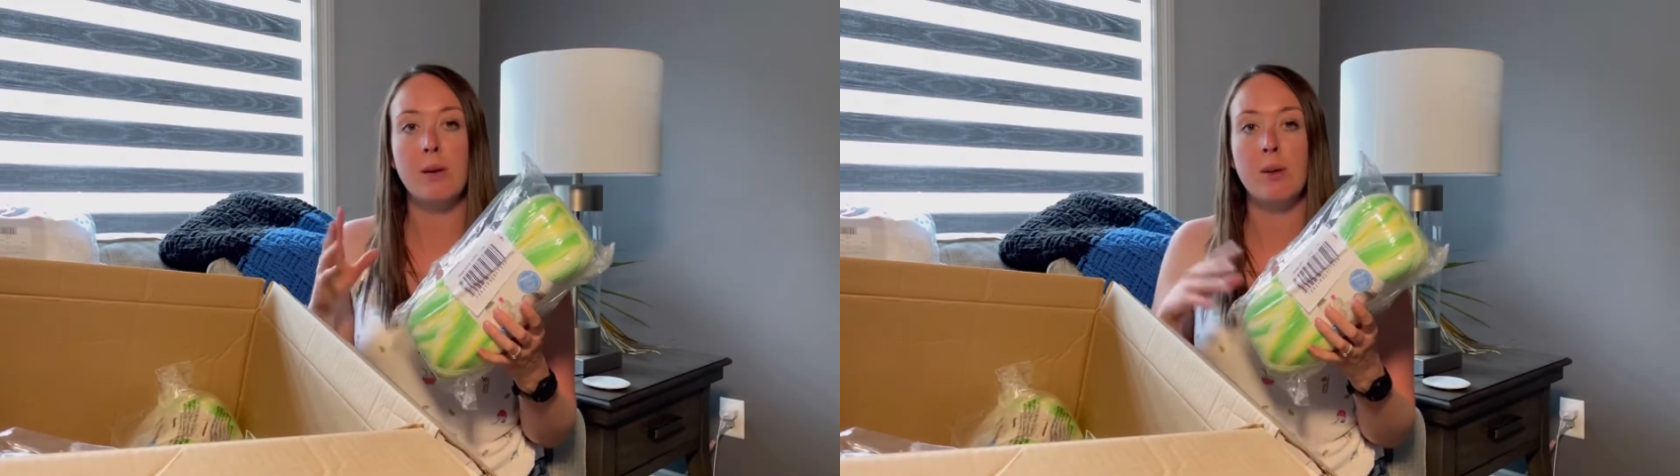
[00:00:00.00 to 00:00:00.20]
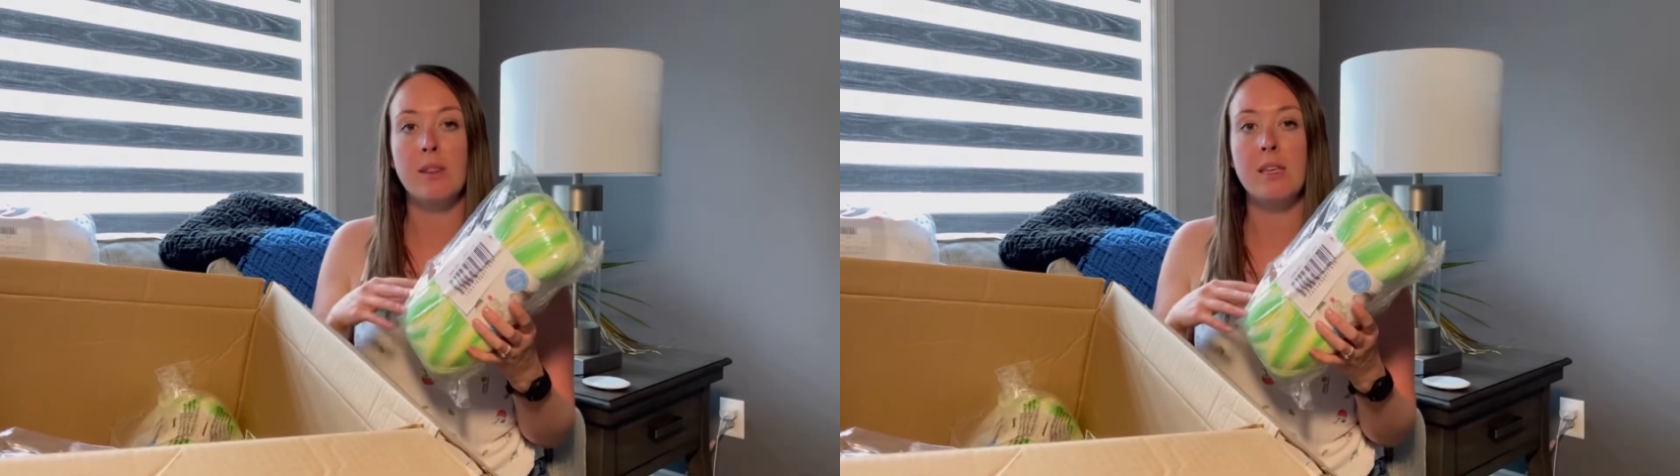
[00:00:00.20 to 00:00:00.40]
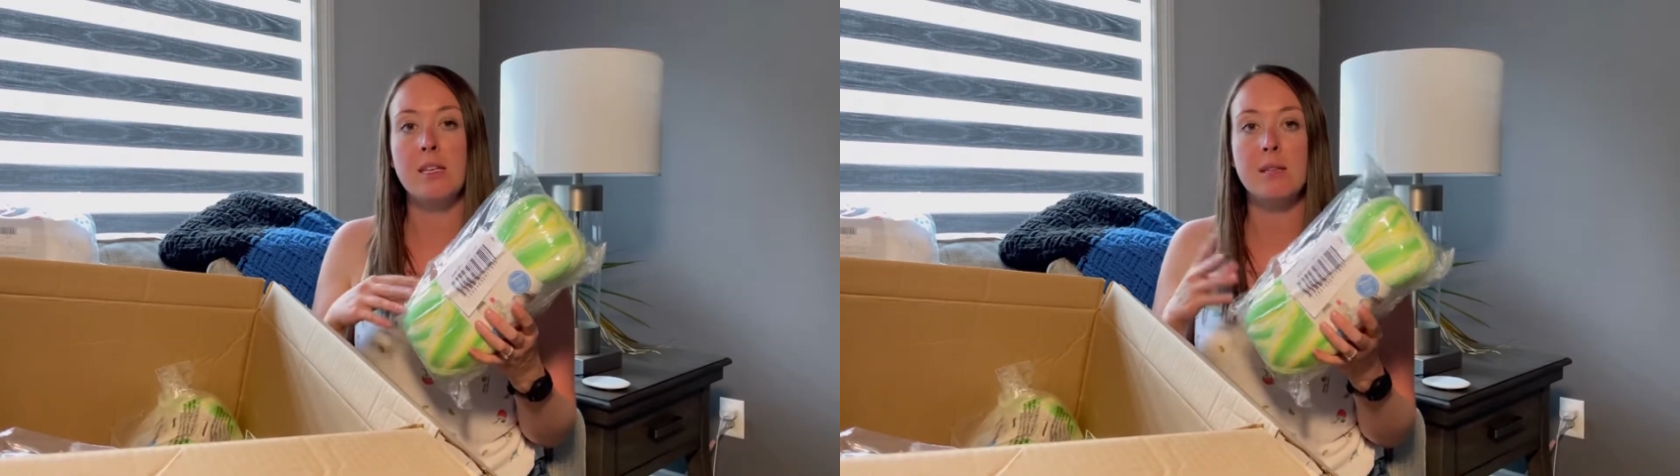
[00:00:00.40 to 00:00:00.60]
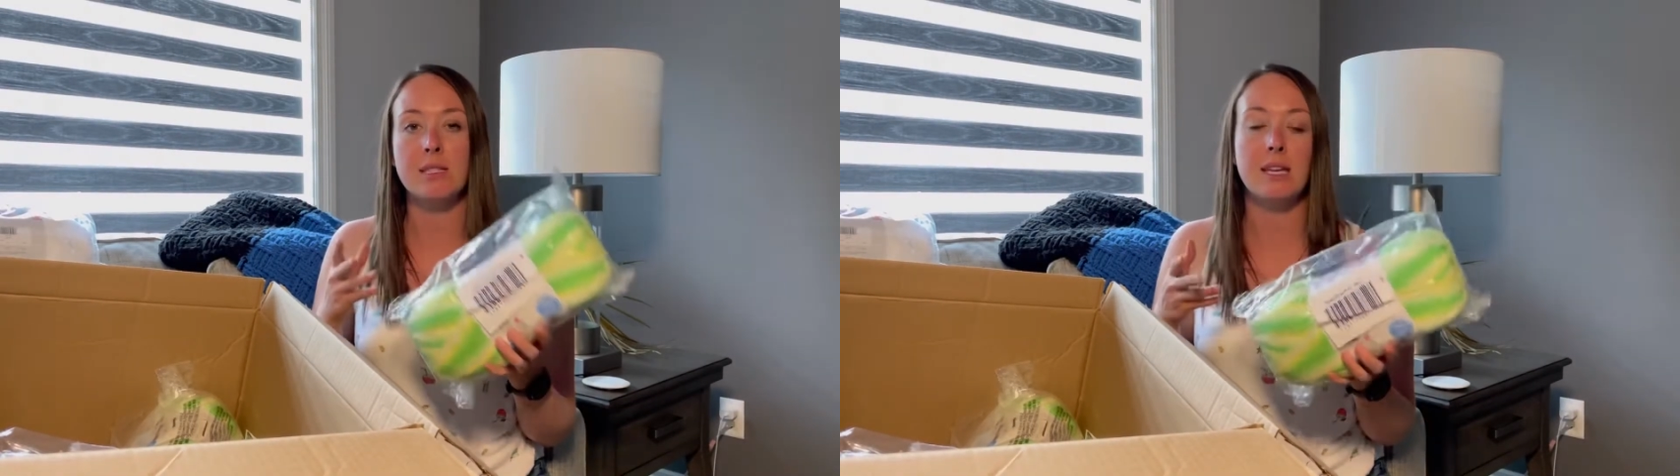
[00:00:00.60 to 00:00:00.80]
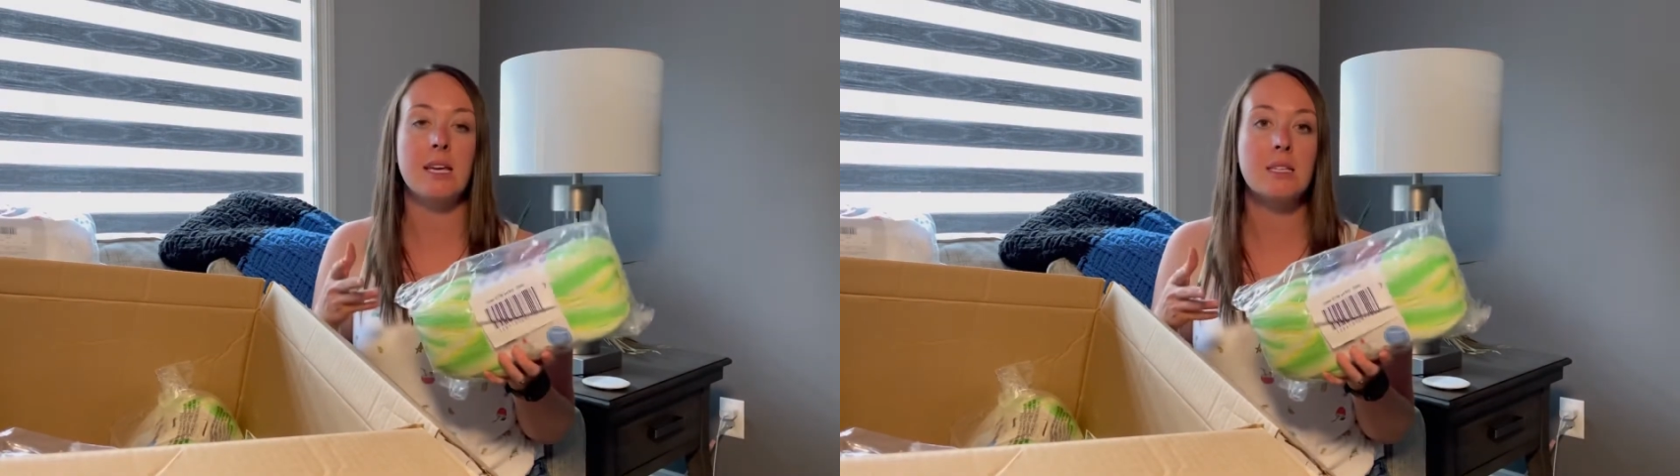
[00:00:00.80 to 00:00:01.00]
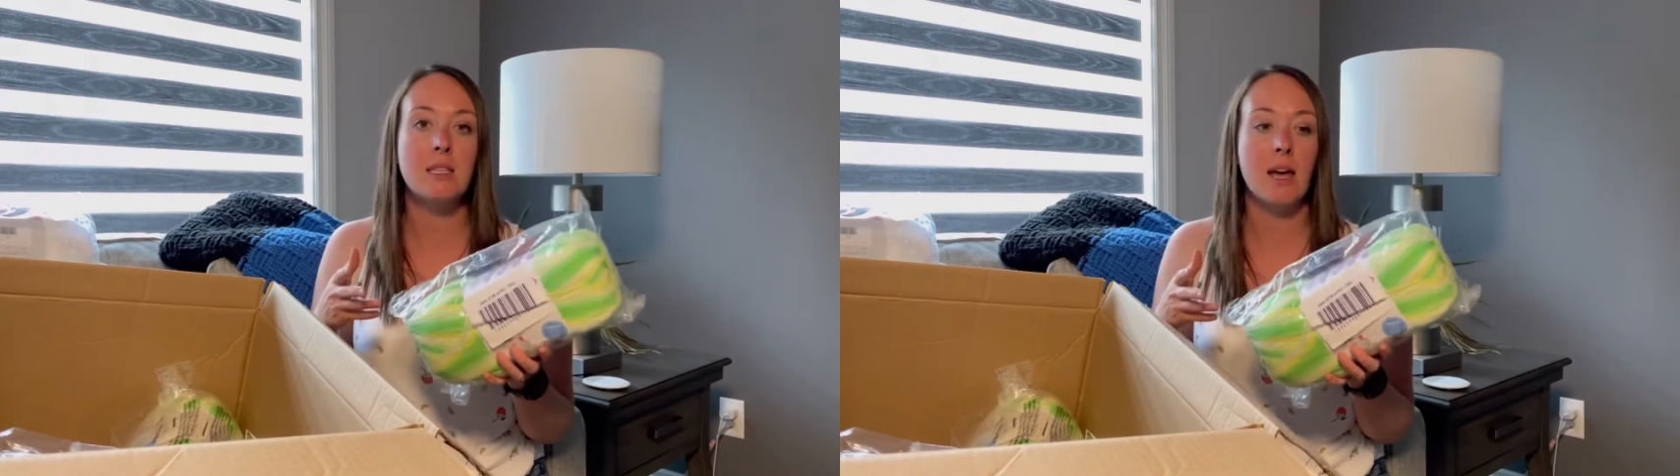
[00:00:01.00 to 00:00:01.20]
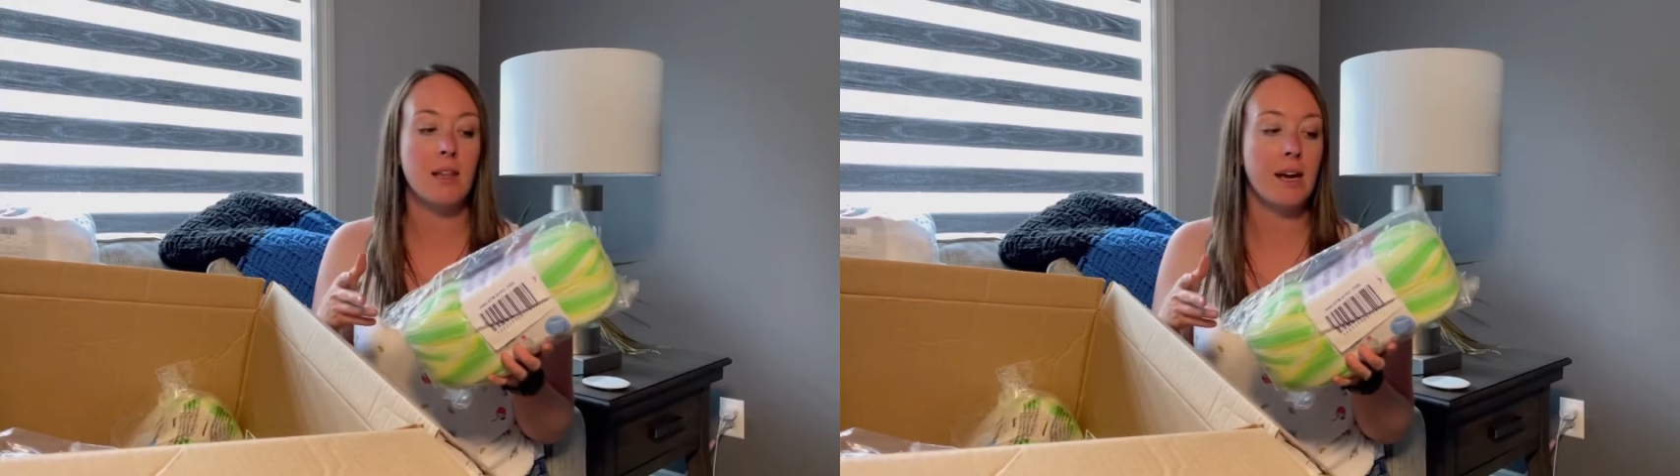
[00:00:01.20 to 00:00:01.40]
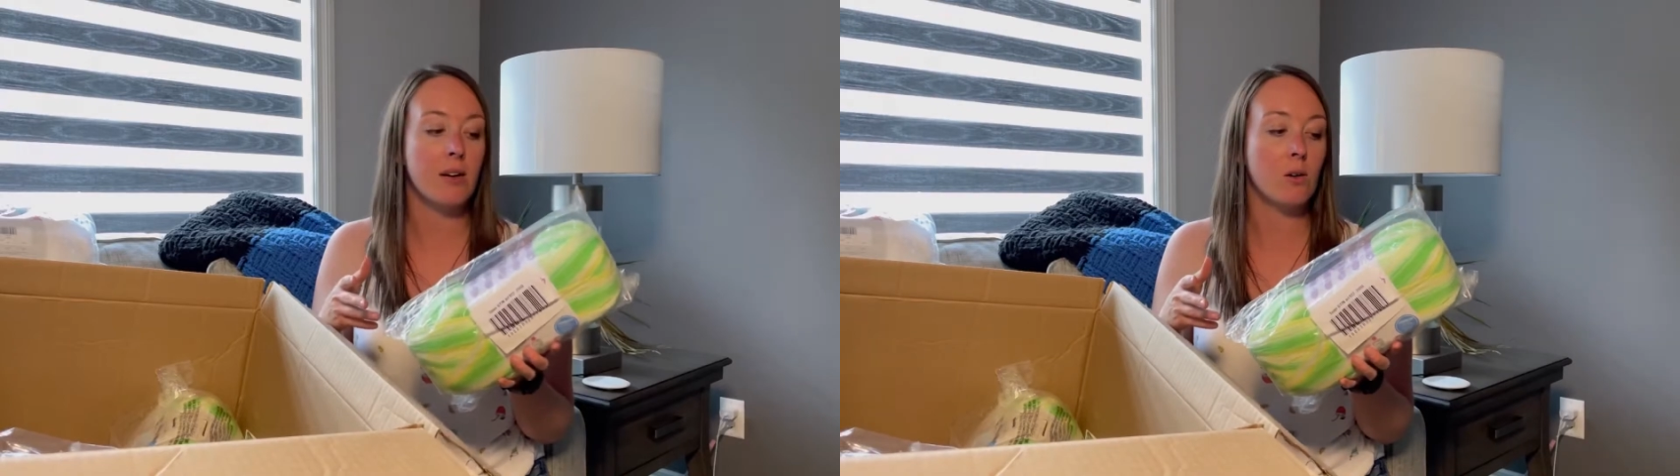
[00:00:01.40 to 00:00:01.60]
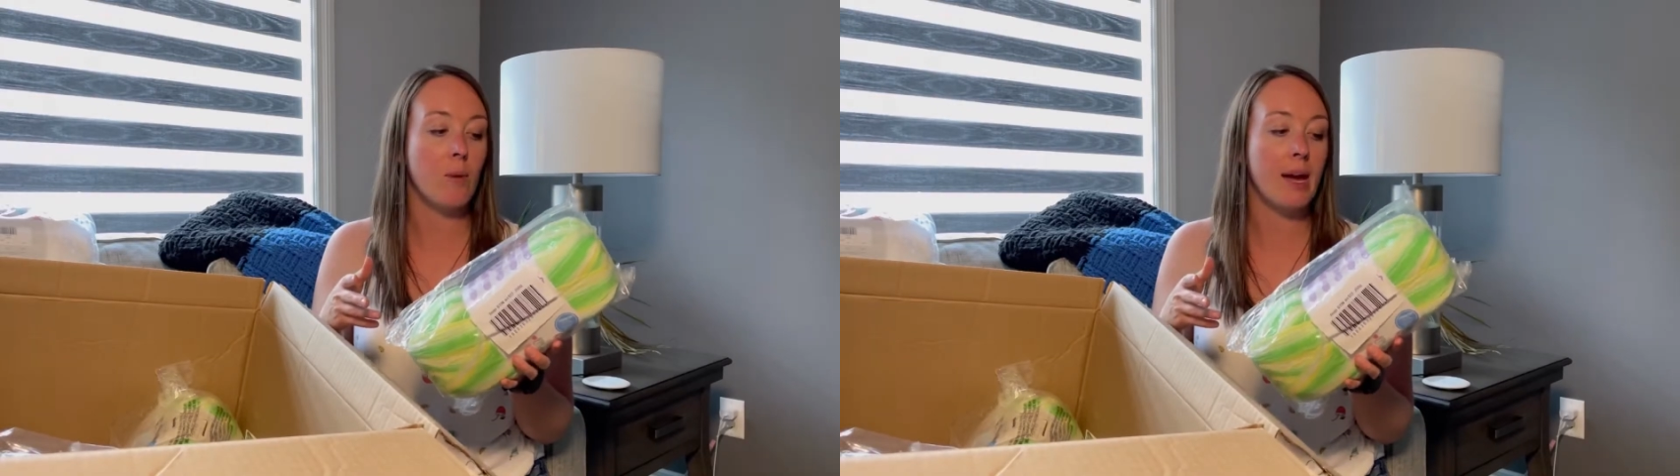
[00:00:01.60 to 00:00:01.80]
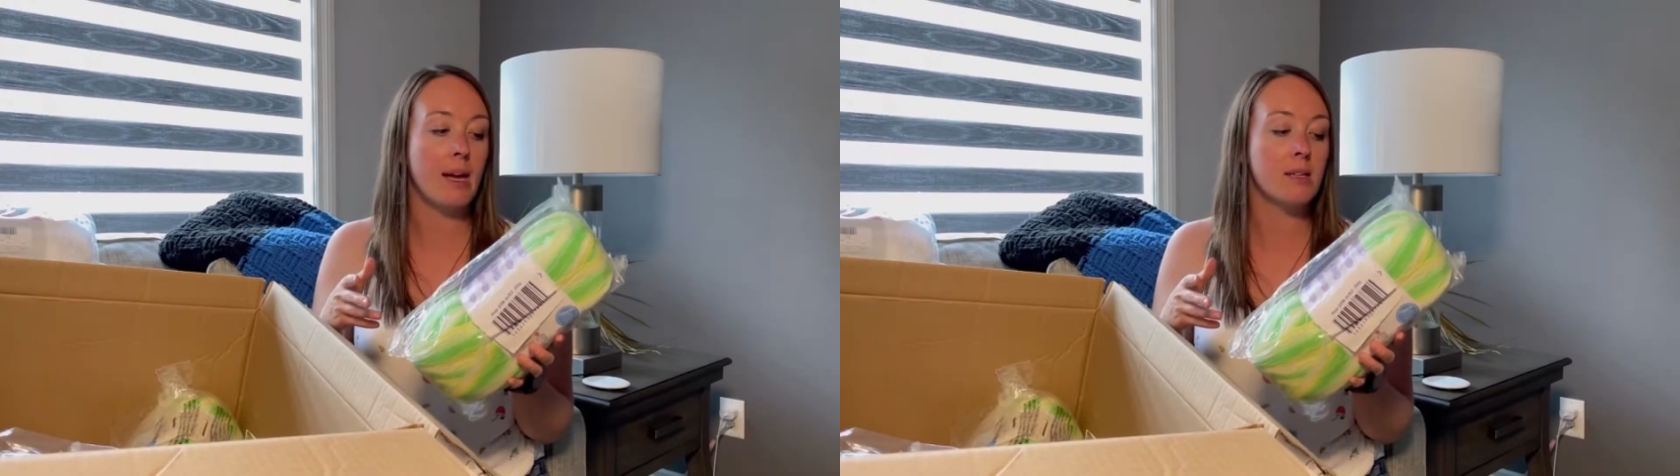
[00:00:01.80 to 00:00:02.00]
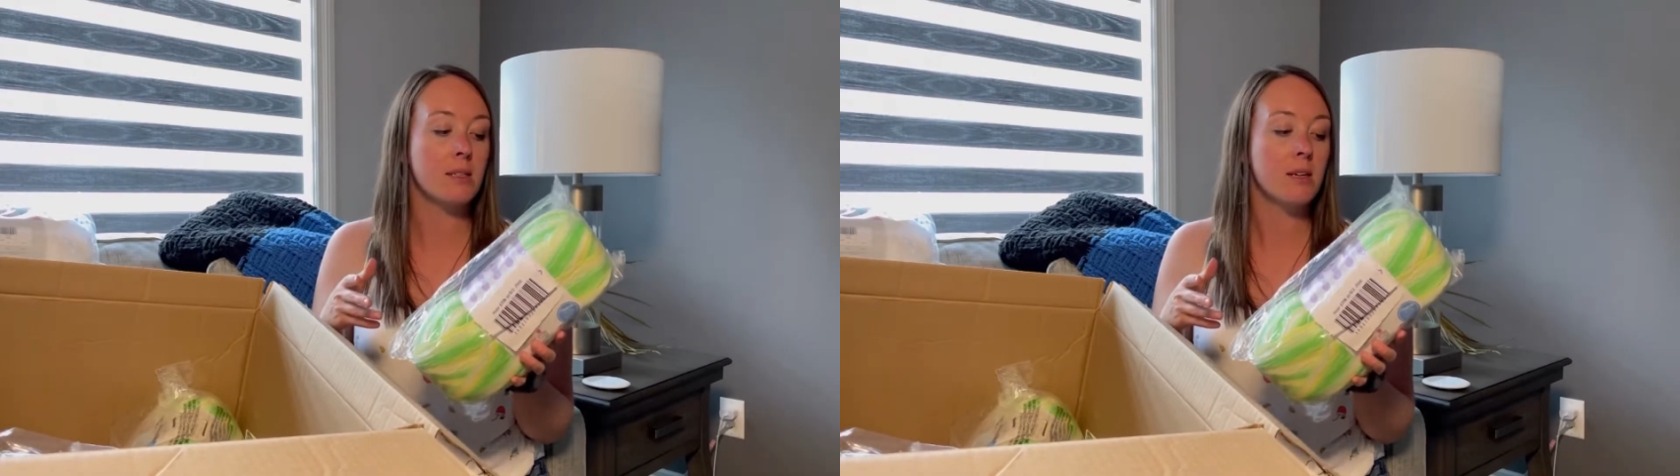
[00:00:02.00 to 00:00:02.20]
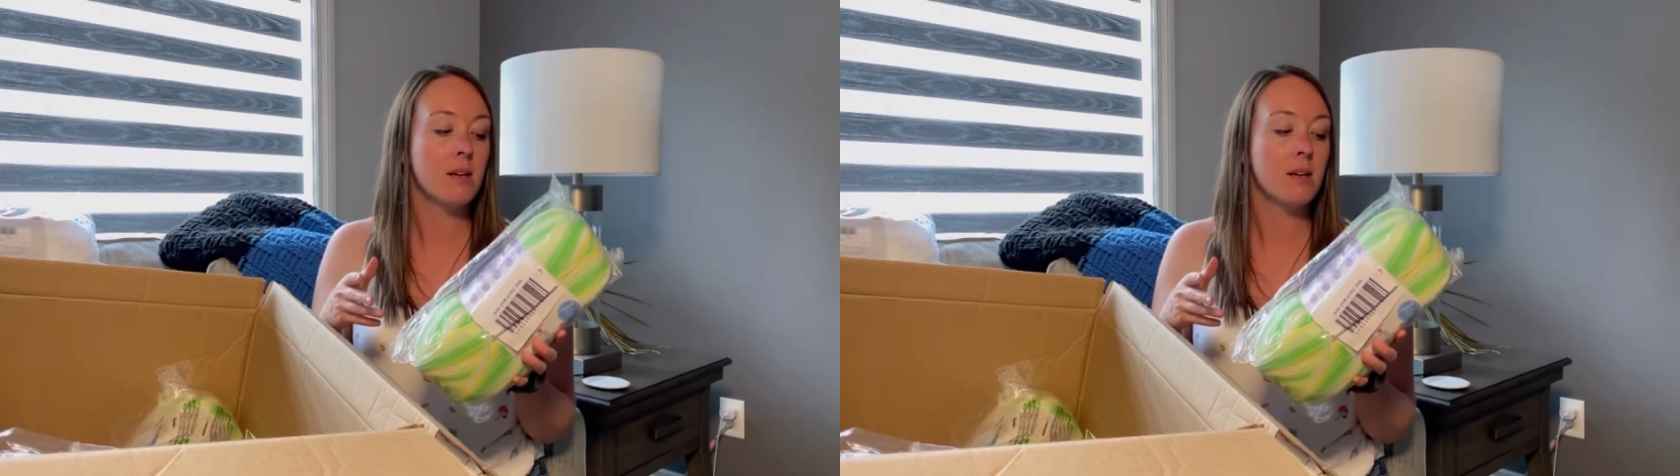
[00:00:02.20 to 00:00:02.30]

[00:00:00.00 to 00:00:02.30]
with these because it is that lighter weight,